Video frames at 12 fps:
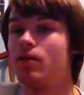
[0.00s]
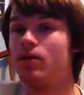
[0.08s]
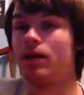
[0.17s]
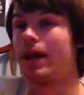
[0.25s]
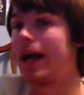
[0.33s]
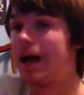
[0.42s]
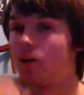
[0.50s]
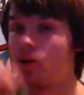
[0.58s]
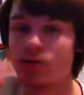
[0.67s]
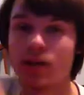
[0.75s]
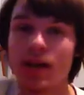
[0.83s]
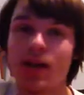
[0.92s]
like
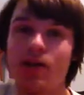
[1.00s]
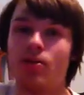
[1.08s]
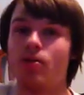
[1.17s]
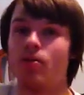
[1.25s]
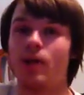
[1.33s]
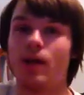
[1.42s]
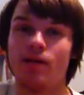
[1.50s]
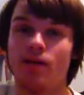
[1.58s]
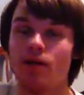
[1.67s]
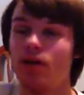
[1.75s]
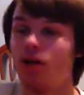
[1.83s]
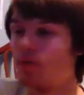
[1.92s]
hours later or whatever.
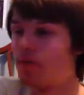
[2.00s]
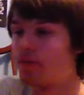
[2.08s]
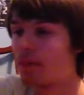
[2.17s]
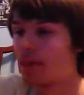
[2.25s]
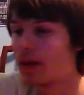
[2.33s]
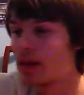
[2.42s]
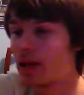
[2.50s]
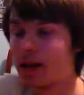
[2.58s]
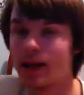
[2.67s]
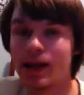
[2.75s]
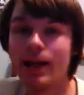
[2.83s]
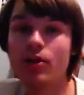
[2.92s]
You don't, like,
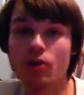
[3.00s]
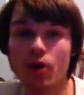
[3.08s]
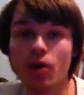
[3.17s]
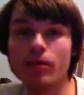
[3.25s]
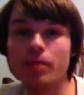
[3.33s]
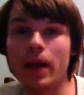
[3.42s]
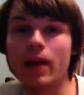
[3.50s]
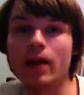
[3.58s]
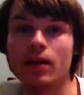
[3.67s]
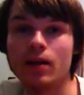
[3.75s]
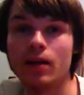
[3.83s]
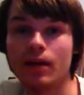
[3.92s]
he could have been
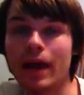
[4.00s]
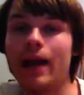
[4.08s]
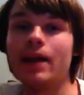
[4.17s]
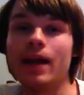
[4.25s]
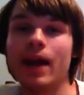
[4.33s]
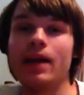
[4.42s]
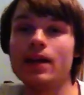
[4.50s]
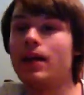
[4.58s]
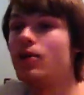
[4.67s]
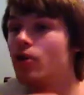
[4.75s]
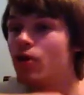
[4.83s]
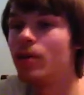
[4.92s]
that night. He
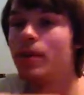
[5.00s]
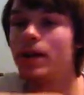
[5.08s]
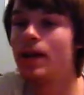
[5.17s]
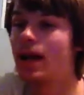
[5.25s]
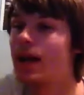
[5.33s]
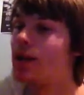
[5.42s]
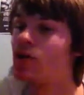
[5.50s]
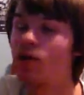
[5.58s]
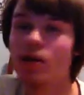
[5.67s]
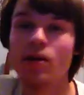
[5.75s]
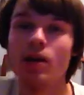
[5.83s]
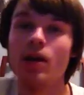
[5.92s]
could have been dead. He could
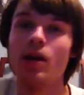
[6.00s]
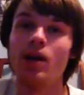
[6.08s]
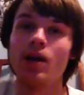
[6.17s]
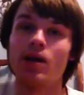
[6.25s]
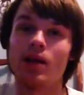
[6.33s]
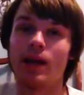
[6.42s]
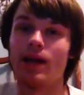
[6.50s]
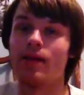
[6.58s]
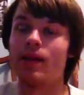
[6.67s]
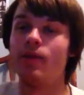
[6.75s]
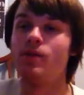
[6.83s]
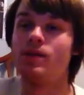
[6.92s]
have, like,
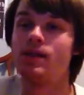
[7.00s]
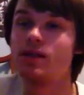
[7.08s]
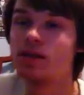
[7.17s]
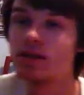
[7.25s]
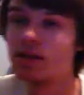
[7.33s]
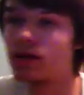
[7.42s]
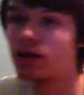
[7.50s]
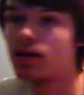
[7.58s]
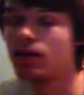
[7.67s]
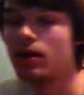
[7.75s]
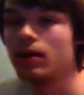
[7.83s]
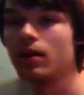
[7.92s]
it was
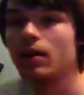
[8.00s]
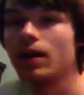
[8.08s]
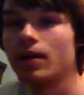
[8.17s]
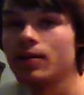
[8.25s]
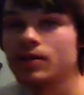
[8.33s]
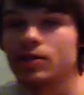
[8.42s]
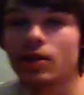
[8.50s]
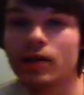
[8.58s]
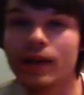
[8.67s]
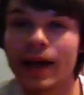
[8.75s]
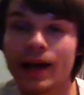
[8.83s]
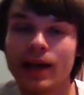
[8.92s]
good
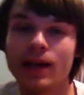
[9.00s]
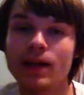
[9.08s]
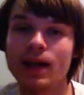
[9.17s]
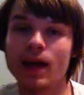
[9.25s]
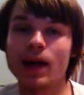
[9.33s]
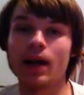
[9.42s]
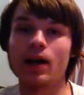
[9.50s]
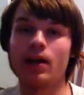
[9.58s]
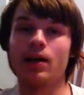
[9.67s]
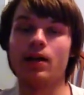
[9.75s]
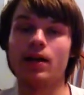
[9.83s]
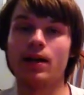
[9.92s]
that he
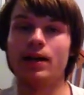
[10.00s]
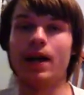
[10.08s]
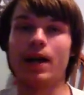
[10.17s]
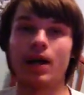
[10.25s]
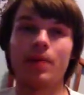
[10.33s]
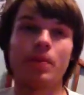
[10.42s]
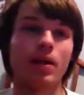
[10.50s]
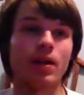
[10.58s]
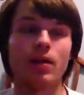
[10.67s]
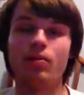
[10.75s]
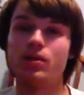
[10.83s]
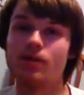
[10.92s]
got up and
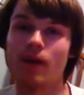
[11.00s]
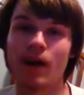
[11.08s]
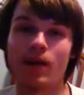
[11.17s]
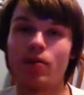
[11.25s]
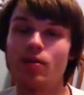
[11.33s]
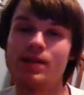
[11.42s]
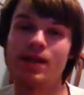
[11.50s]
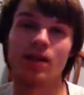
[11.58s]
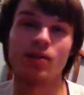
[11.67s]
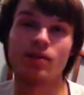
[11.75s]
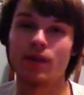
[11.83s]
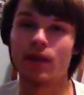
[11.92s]
he was fine. You could tell he
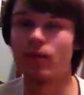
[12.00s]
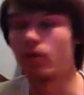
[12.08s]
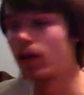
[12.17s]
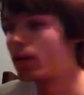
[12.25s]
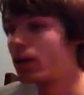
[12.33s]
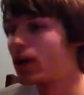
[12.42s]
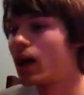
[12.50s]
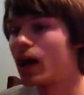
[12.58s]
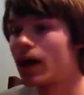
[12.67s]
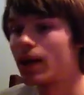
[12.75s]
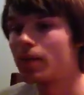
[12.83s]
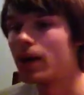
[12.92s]
was fine right when he got
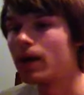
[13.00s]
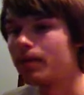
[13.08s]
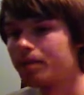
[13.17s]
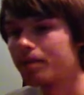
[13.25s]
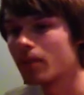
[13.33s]
up. But